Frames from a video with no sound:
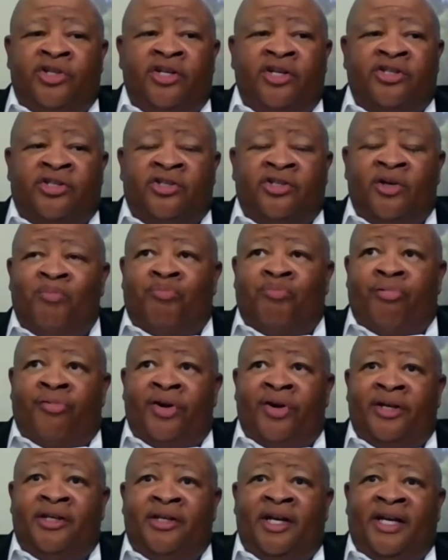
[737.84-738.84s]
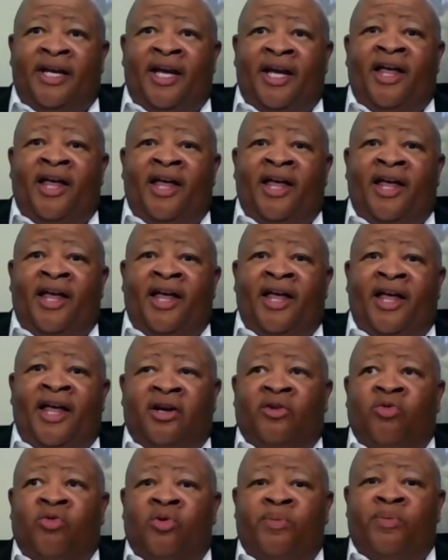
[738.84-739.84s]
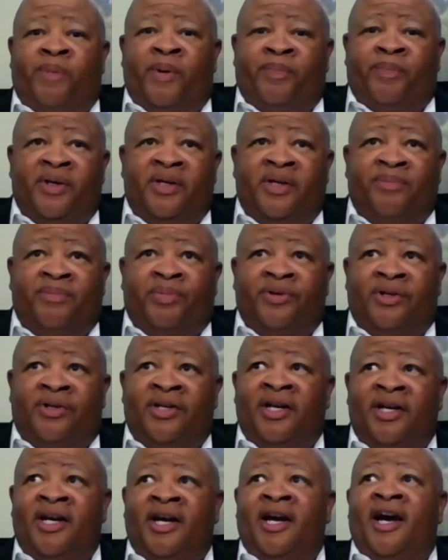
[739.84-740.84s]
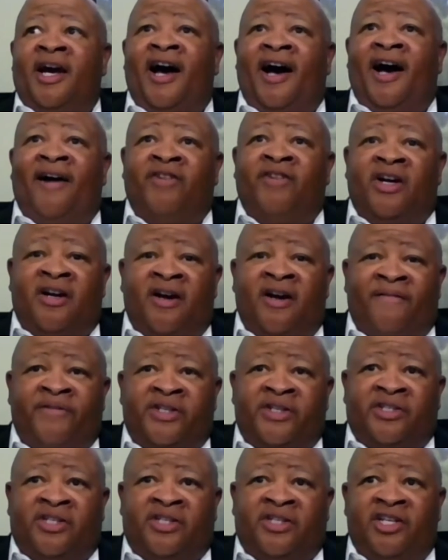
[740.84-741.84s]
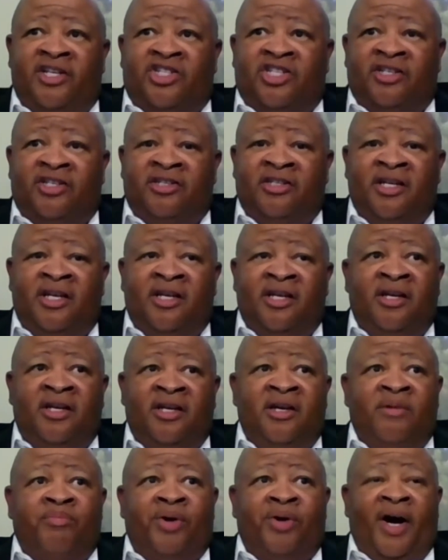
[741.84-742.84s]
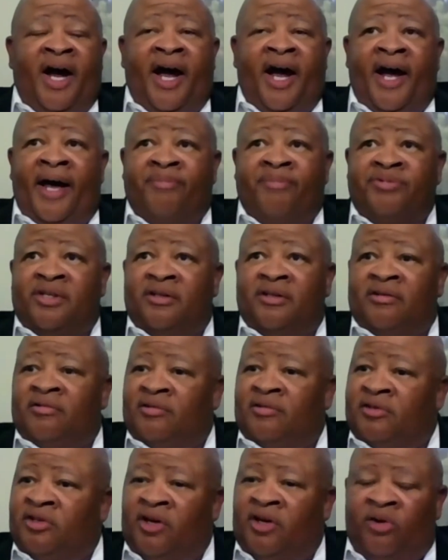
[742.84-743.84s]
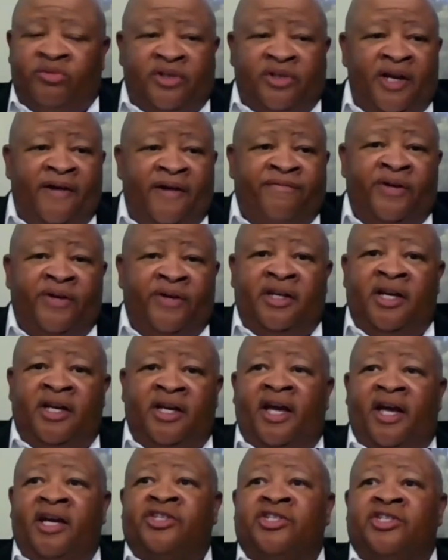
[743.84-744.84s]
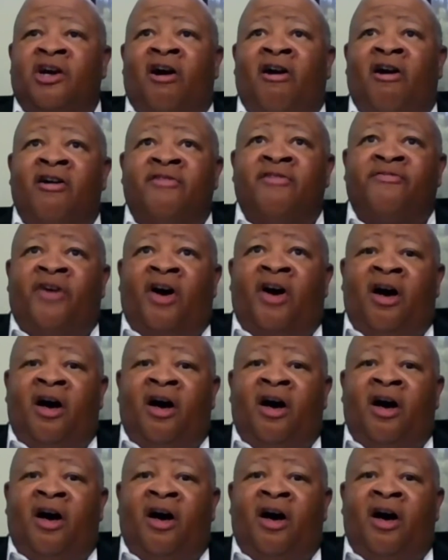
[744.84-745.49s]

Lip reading: just bring together a group of people, have a conversation, perhaps, definitely get HR